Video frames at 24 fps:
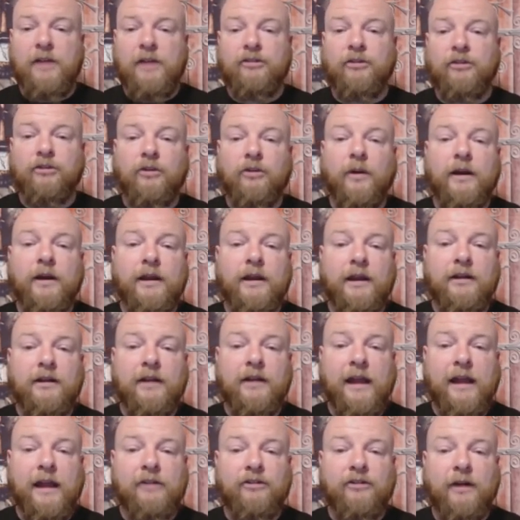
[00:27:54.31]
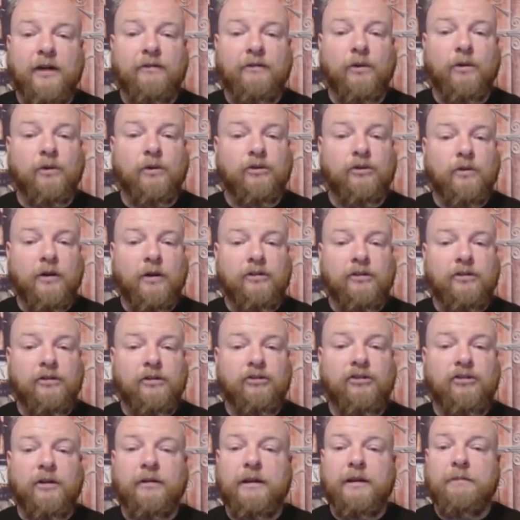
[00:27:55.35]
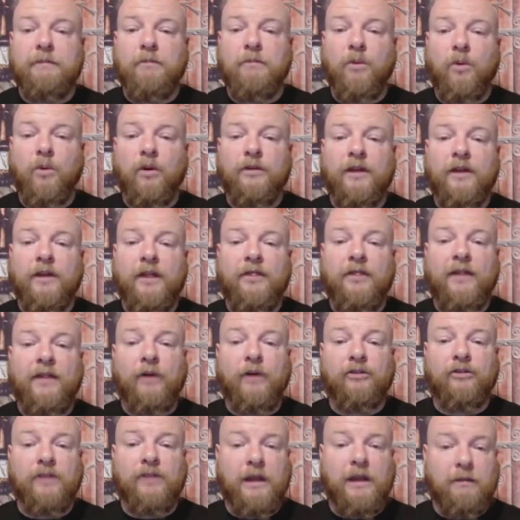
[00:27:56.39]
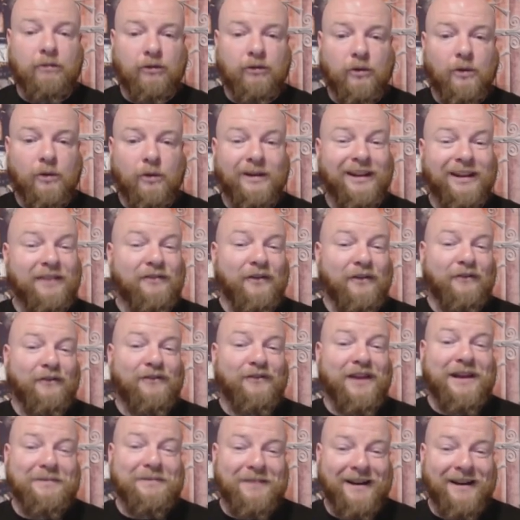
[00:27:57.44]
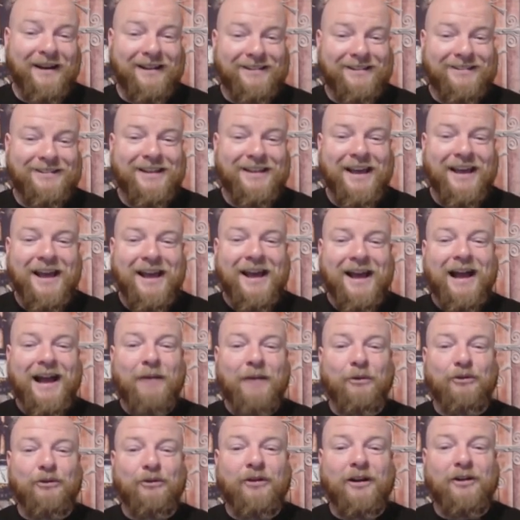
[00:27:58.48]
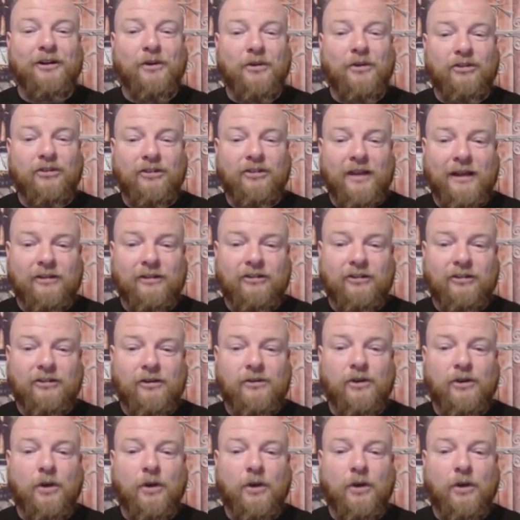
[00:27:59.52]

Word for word: So sorry I didn't get to answer everyone's questions. Generally, more than a thousand came through in like 15 minutes. I will try to do this again soon.